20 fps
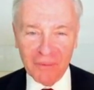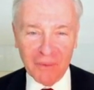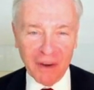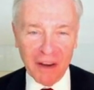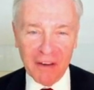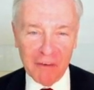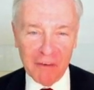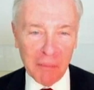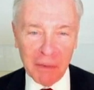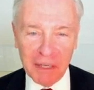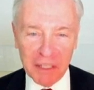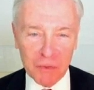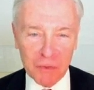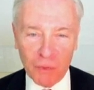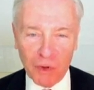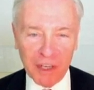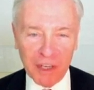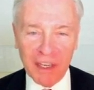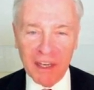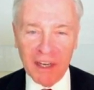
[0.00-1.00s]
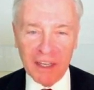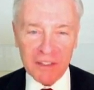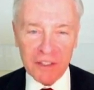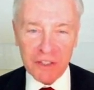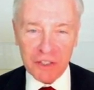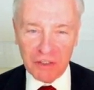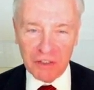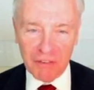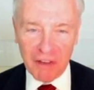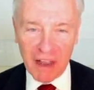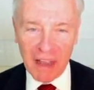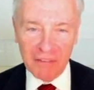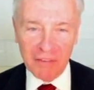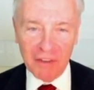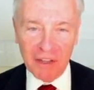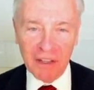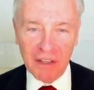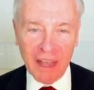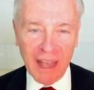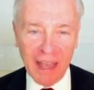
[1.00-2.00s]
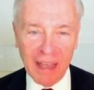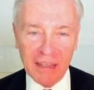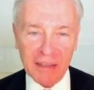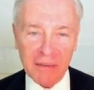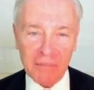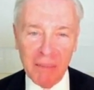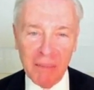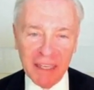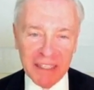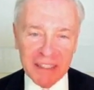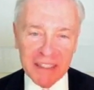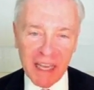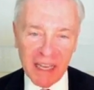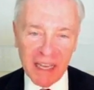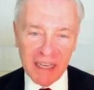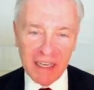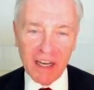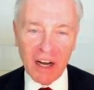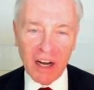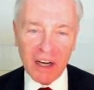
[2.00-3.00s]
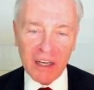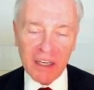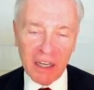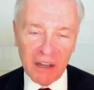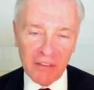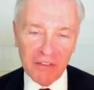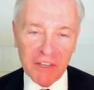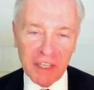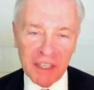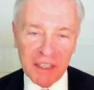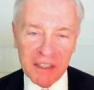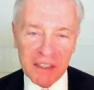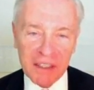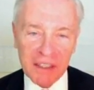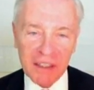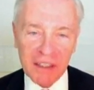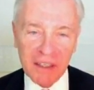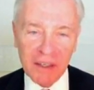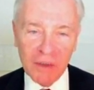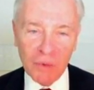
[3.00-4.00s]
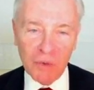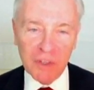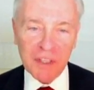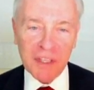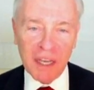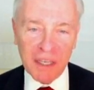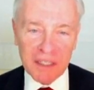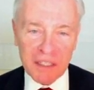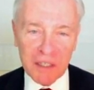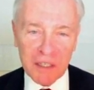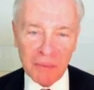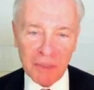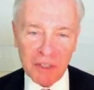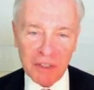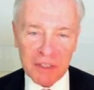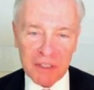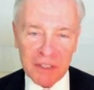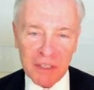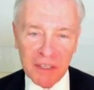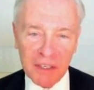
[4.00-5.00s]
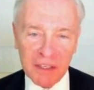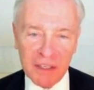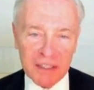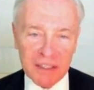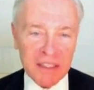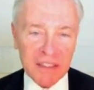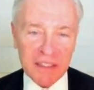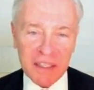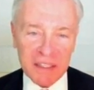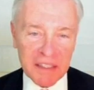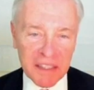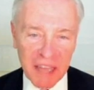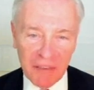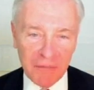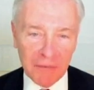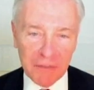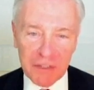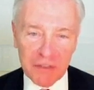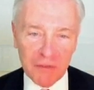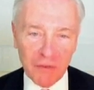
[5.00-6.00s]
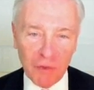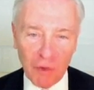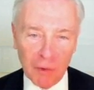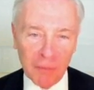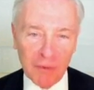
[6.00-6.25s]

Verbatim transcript: everybody's working on survival and maintaining our covenant with customers. This is the safest form